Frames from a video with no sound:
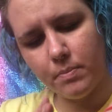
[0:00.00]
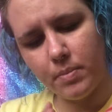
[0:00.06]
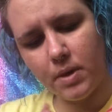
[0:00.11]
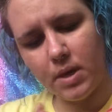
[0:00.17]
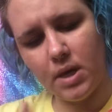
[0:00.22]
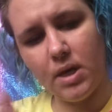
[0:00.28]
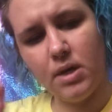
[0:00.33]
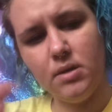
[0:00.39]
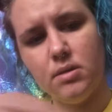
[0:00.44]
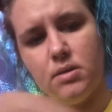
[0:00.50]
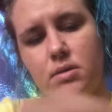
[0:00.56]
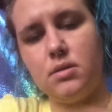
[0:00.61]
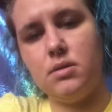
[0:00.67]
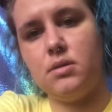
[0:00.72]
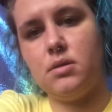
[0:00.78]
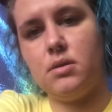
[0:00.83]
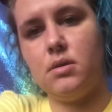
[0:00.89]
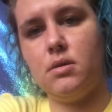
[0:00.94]

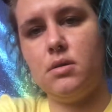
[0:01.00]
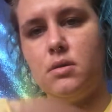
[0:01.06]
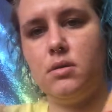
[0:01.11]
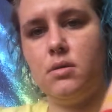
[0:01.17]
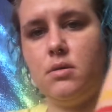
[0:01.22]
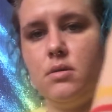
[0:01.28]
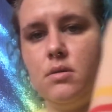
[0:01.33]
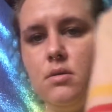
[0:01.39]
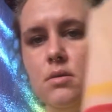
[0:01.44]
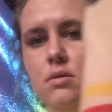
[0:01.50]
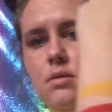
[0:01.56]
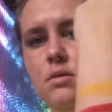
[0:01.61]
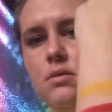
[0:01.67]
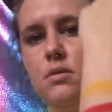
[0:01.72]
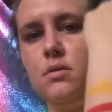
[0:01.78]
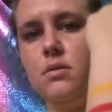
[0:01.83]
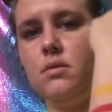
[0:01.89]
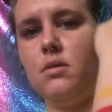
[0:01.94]
Peace.
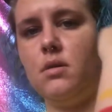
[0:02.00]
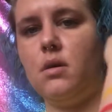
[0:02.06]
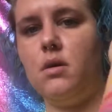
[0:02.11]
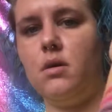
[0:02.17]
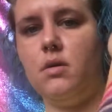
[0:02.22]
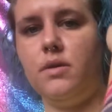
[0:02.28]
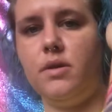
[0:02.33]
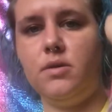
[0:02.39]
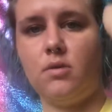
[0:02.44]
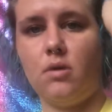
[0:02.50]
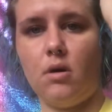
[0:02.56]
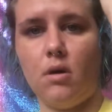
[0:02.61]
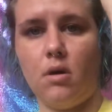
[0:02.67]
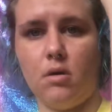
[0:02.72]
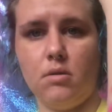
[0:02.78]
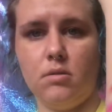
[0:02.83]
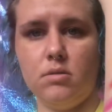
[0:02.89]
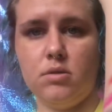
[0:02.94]
Oh, these are
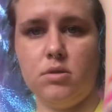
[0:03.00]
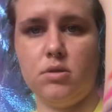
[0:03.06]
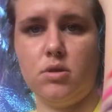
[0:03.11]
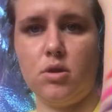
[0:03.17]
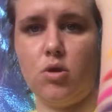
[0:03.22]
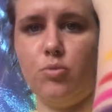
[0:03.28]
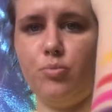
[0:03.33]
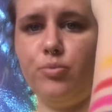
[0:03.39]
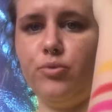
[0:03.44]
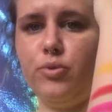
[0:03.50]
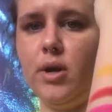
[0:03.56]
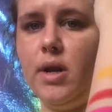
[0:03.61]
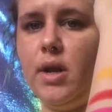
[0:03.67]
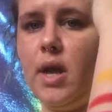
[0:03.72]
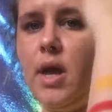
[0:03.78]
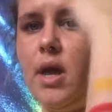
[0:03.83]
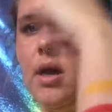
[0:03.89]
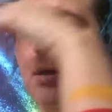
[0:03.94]
all so
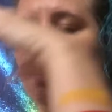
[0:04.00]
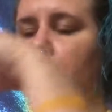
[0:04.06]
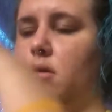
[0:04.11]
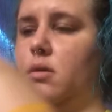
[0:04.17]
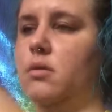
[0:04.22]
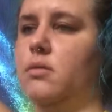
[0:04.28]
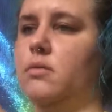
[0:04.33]
pretty.